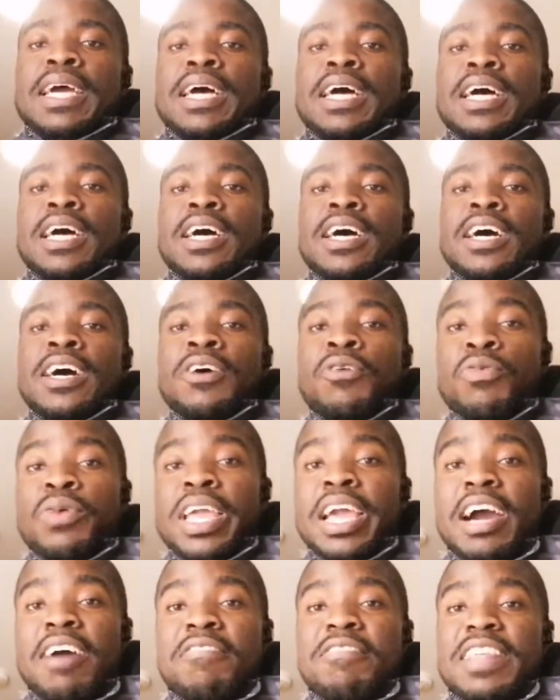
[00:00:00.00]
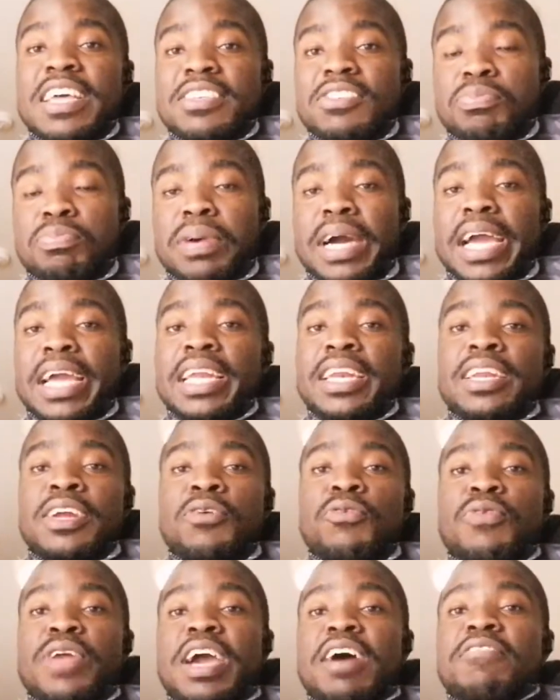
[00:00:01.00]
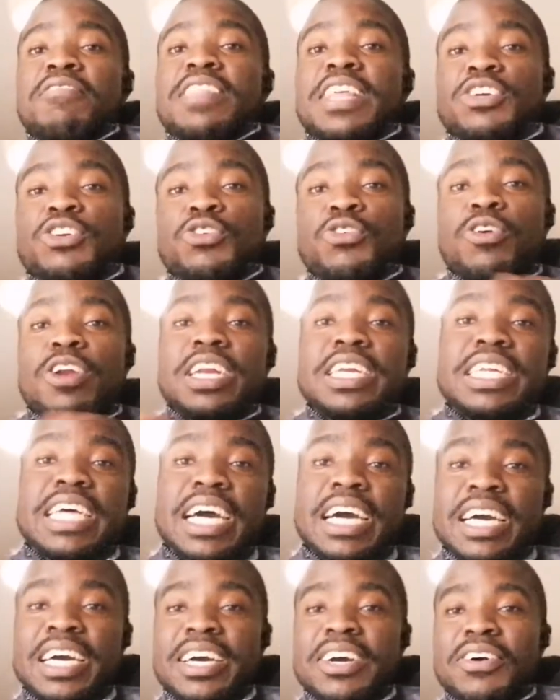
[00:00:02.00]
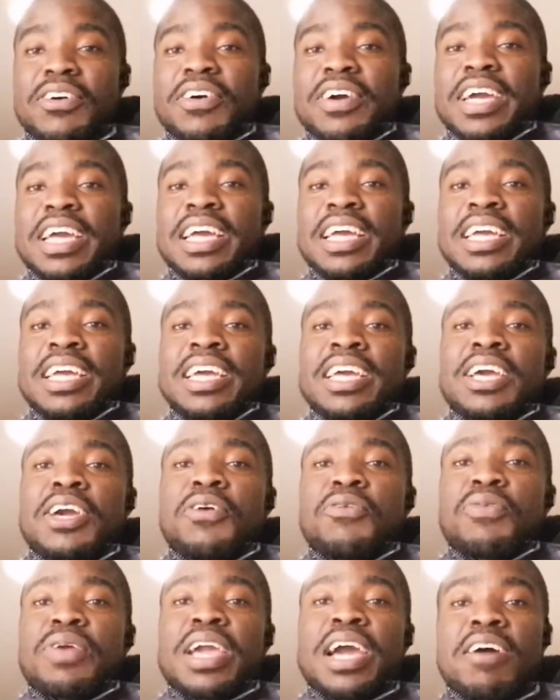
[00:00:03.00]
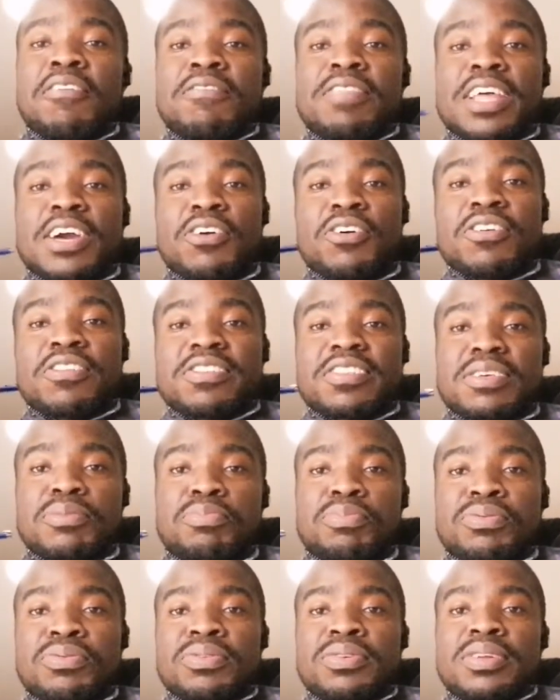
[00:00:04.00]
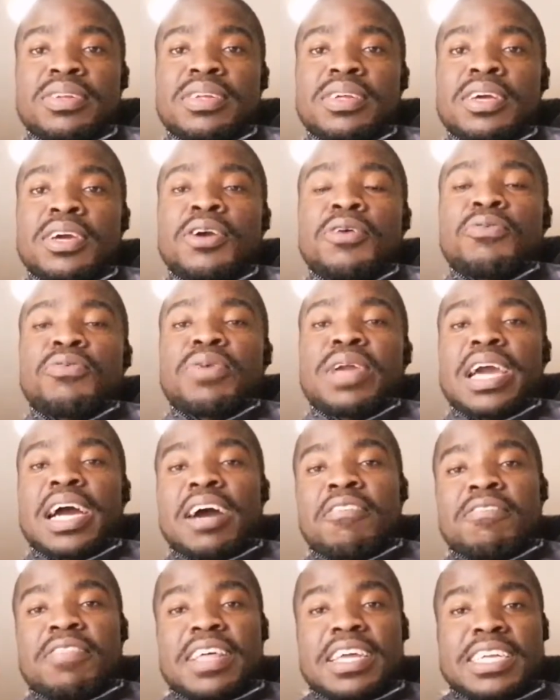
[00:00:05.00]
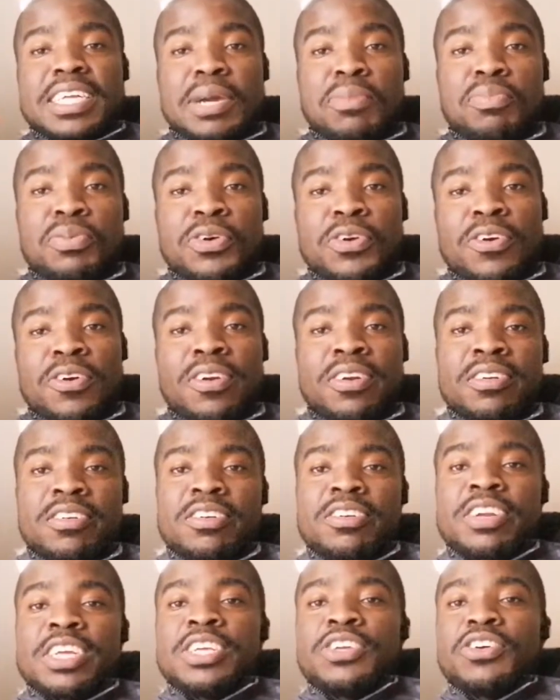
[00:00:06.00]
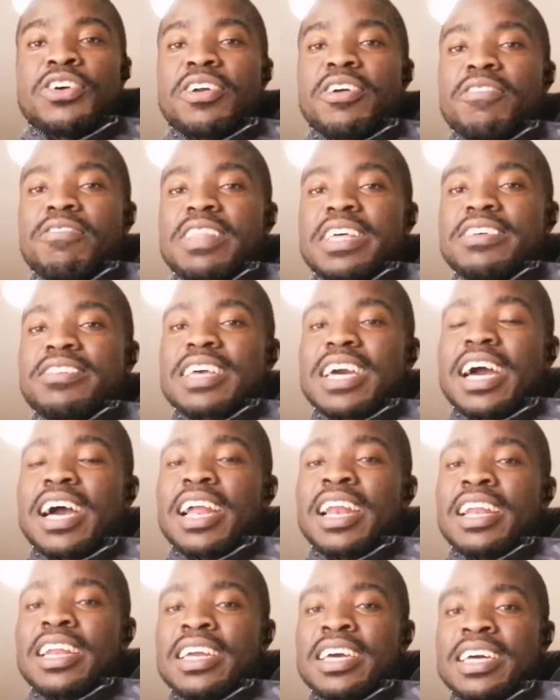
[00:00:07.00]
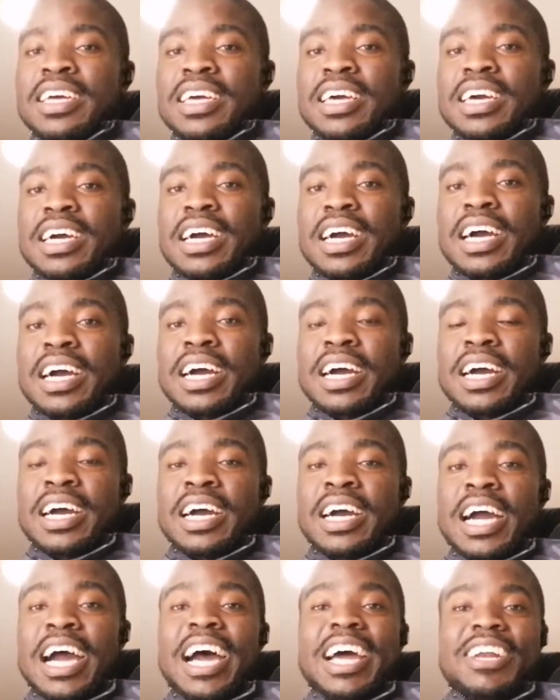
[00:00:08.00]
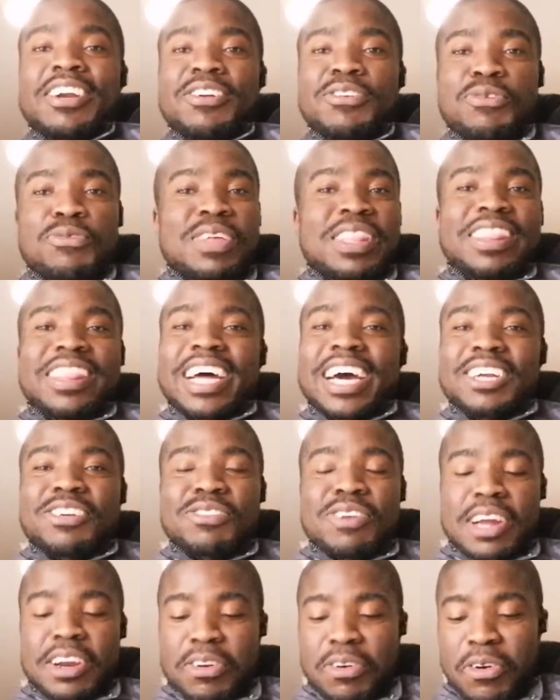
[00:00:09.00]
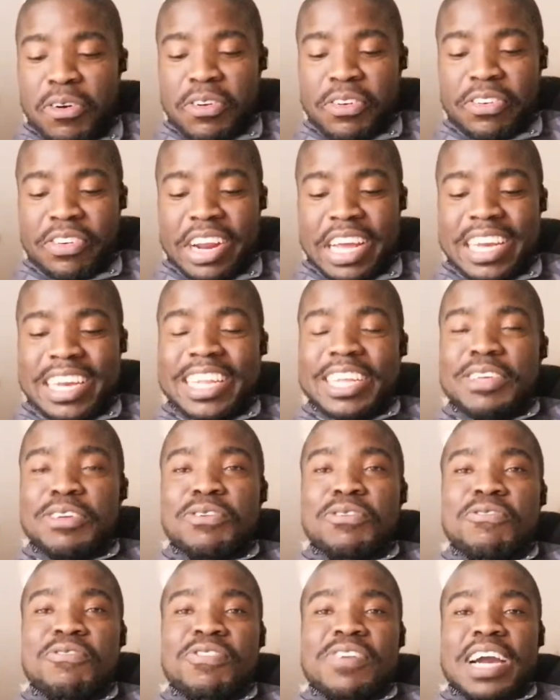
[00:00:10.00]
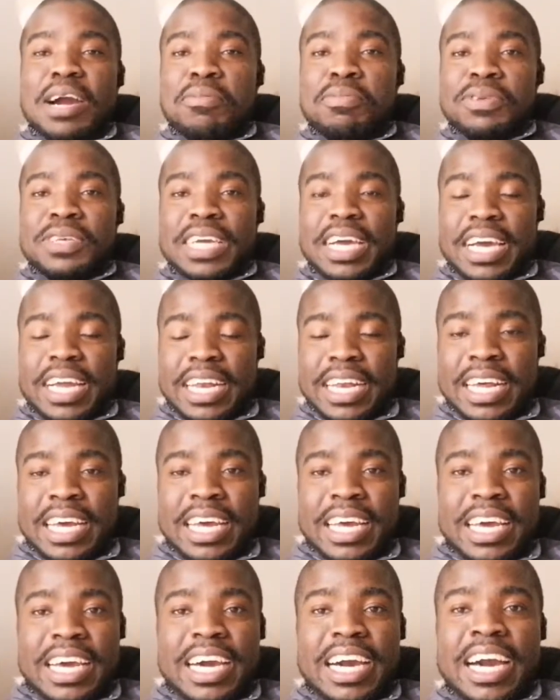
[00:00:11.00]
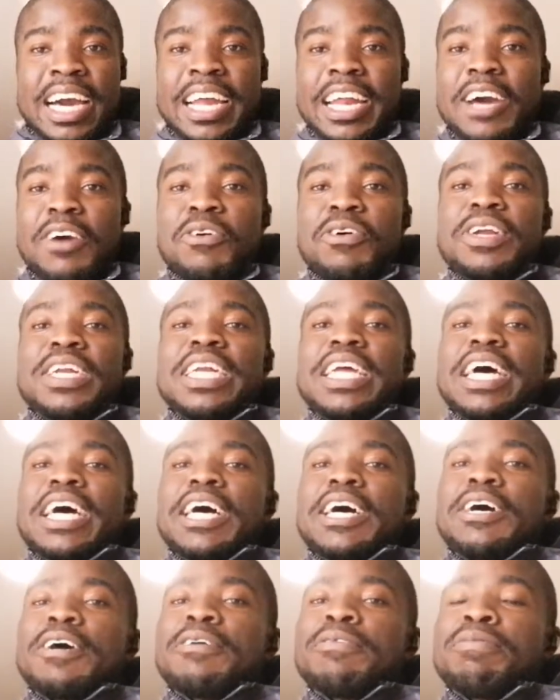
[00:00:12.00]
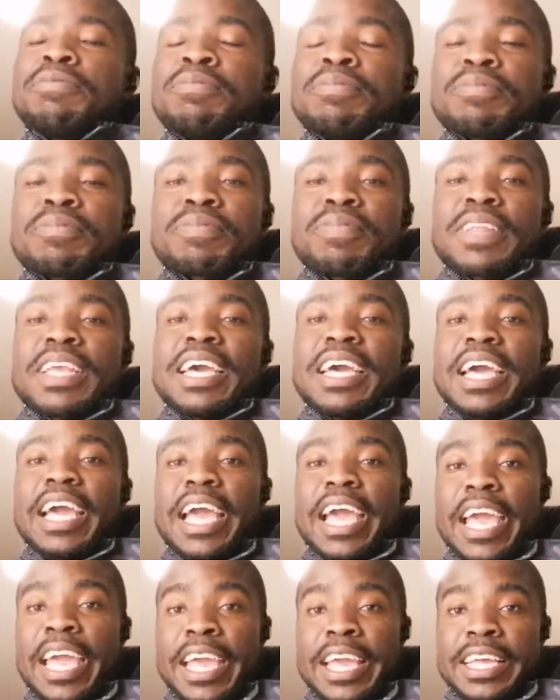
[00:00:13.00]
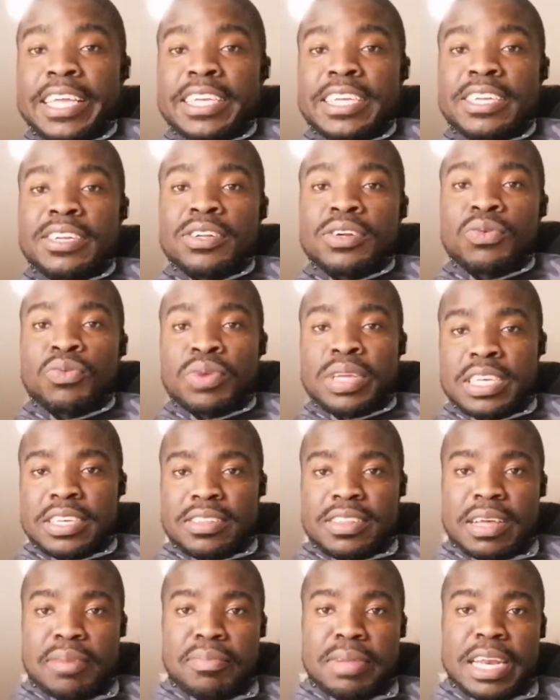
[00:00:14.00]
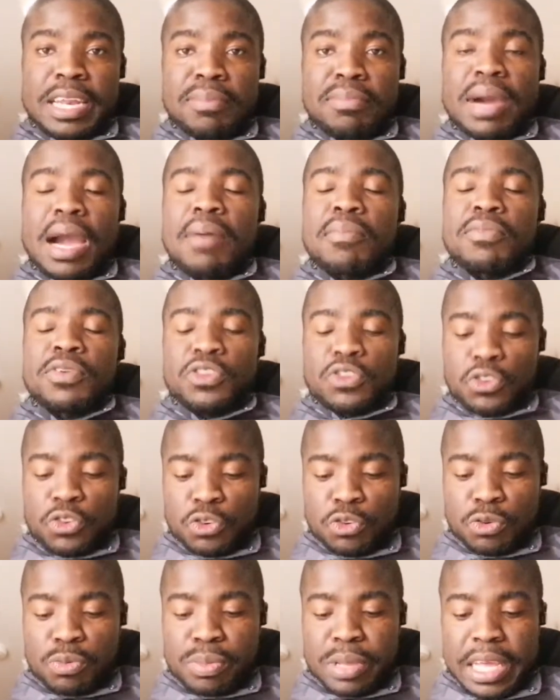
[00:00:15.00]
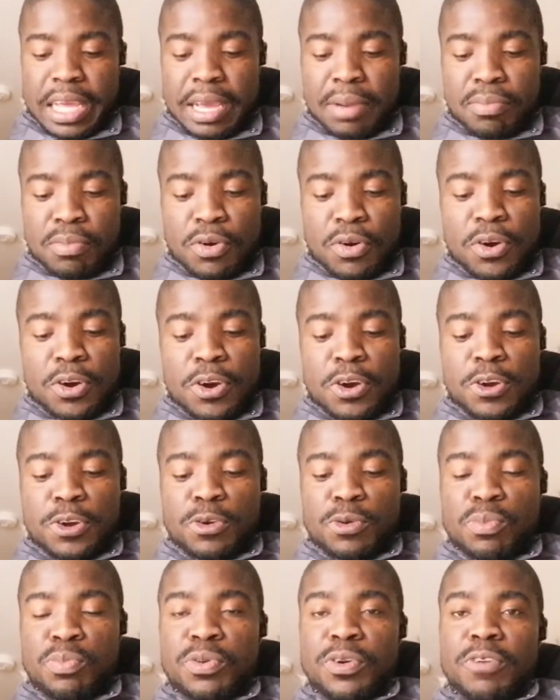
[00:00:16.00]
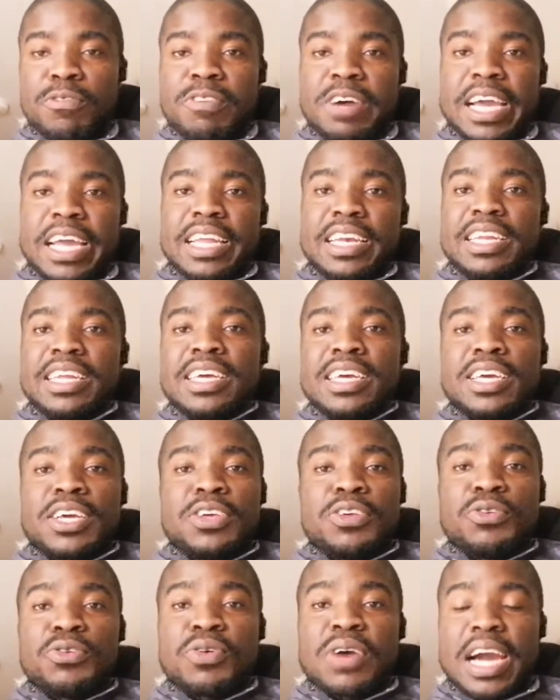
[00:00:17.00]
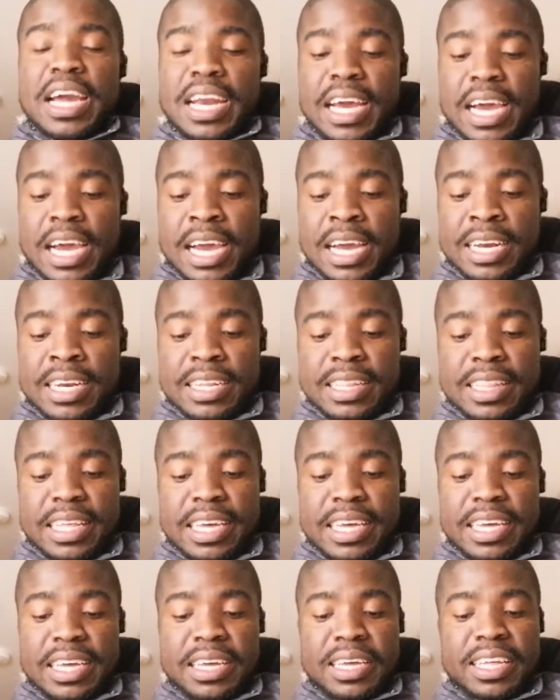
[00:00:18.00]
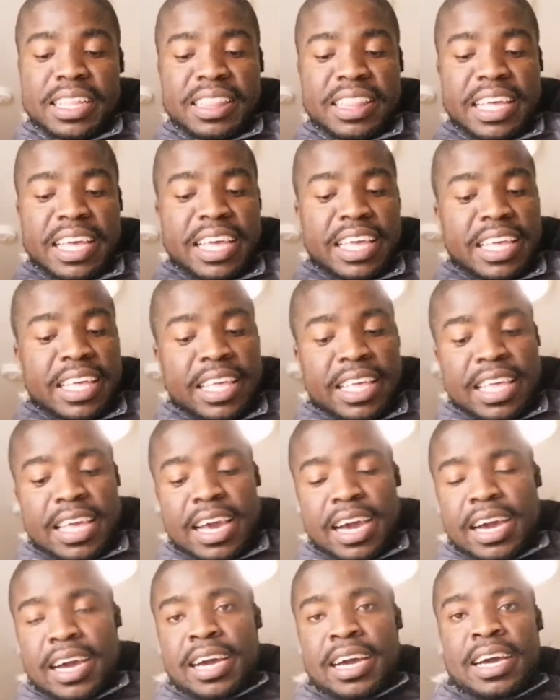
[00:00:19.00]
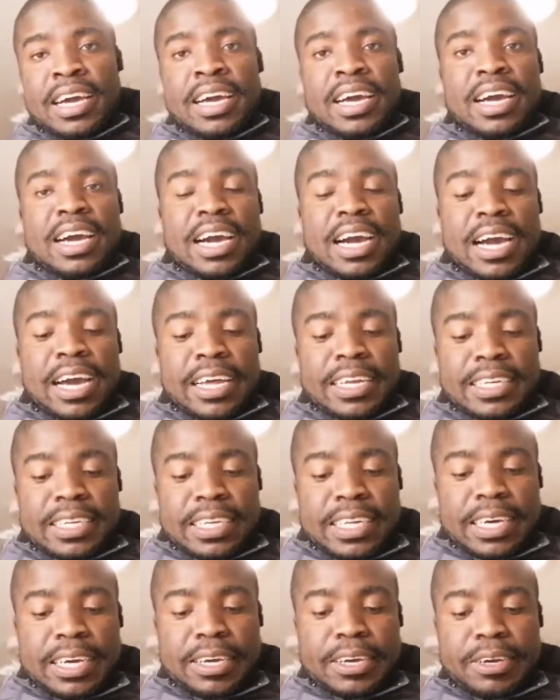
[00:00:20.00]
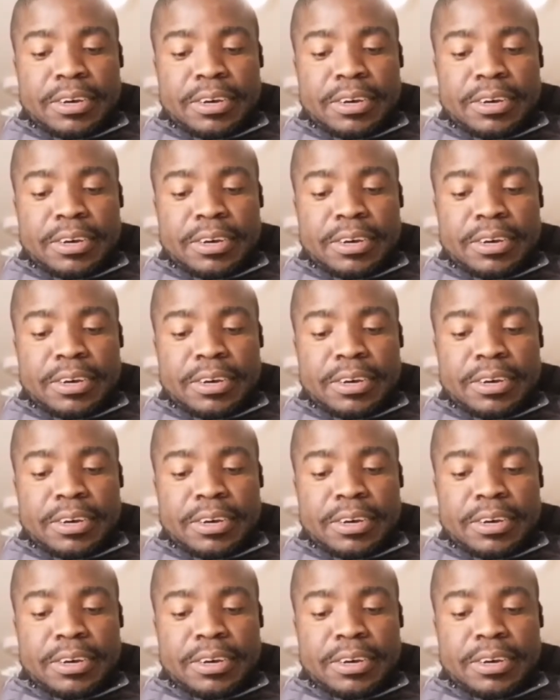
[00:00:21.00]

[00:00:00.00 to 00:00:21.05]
We have the spine, we have the shoulder, okay? We have the occiput, we have the temporal region of the skull. And with that one already, you've captured around 8, which is the minimum you should be able to provide. You can add the ear and